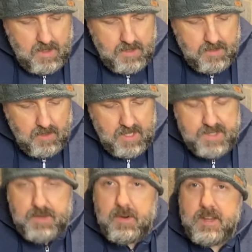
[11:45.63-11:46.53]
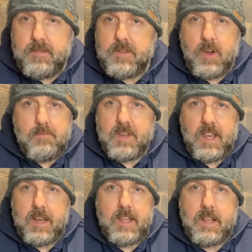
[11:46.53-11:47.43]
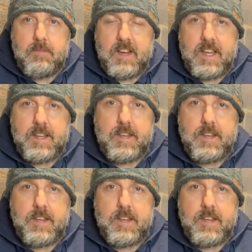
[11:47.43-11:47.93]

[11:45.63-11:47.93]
Not easy when you're not mechanical like you